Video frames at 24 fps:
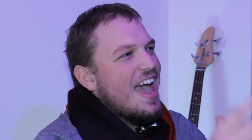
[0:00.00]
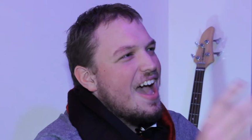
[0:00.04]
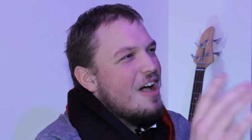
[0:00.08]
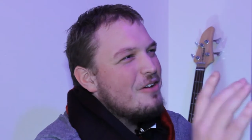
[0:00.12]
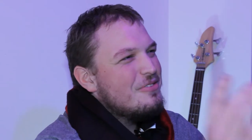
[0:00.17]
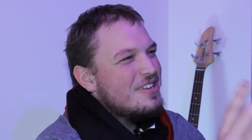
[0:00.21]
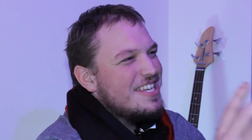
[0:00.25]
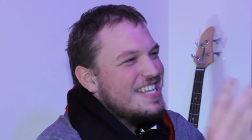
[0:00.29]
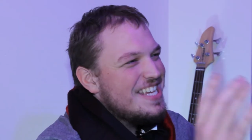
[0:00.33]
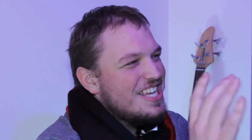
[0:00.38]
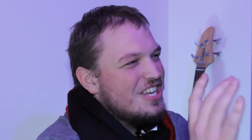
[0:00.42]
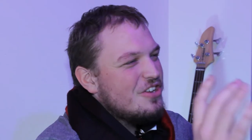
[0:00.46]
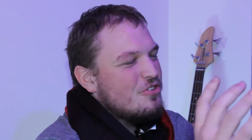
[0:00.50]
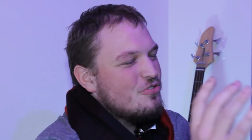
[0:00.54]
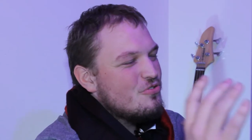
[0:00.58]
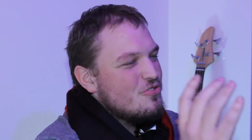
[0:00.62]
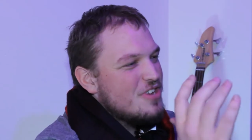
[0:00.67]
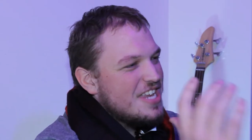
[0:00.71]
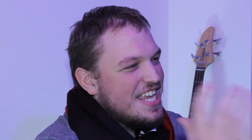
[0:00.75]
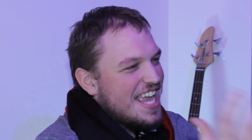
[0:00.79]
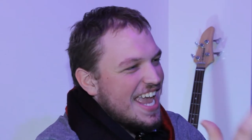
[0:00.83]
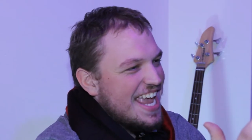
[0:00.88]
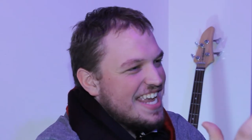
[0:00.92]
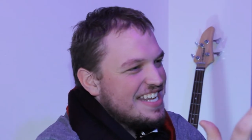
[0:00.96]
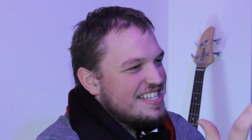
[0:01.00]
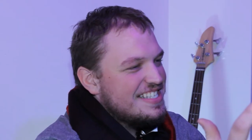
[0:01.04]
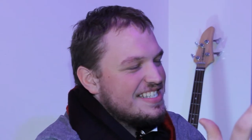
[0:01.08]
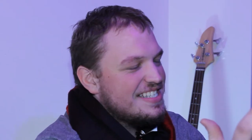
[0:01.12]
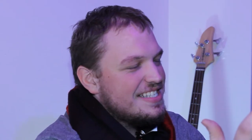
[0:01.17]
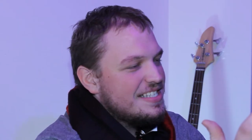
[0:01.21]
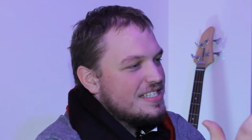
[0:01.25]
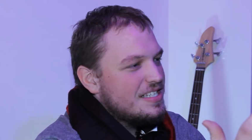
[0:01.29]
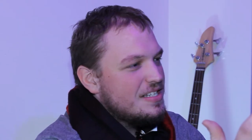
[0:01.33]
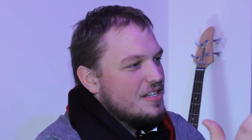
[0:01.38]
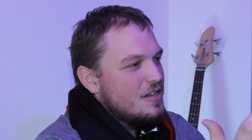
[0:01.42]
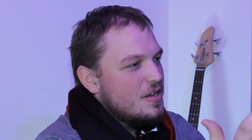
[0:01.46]
how he
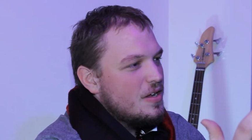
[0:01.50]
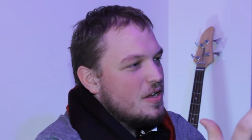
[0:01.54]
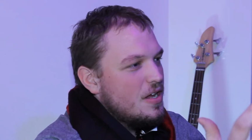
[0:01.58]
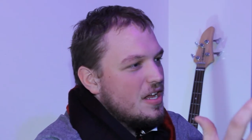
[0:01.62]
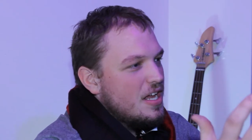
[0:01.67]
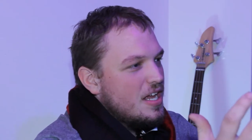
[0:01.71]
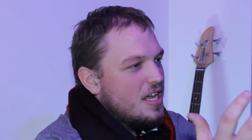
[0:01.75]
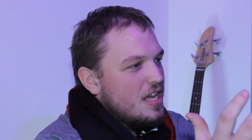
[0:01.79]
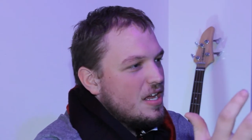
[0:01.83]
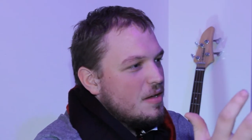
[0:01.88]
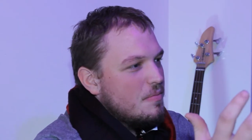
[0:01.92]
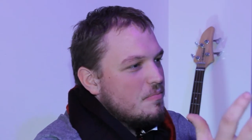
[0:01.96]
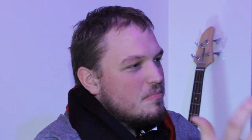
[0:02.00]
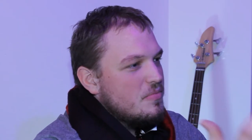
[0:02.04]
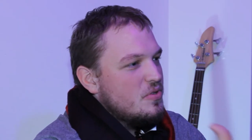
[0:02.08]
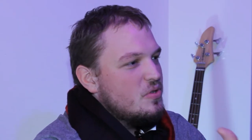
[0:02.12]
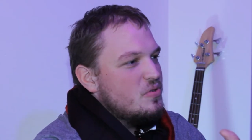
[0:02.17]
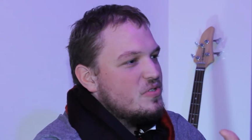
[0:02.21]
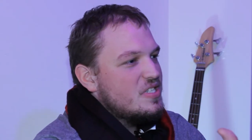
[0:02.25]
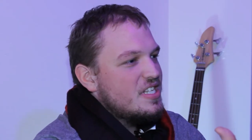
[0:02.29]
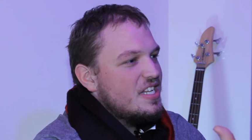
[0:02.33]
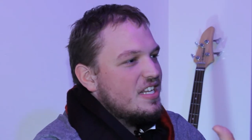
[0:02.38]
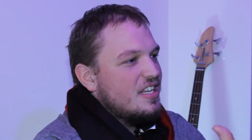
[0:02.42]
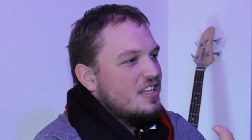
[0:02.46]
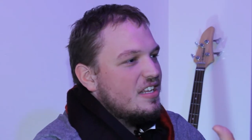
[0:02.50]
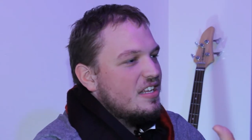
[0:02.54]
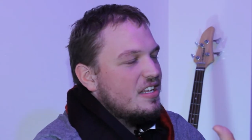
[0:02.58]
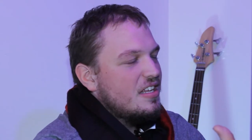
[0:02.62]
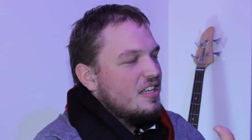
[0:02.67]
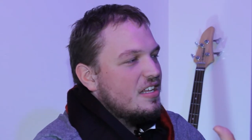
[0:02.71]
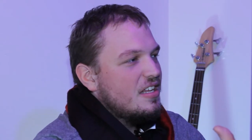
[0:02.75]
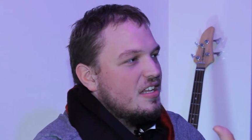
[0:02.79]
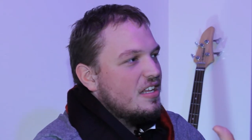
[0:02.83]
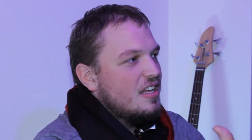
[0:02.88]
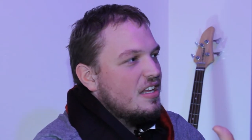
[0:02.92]
creates music.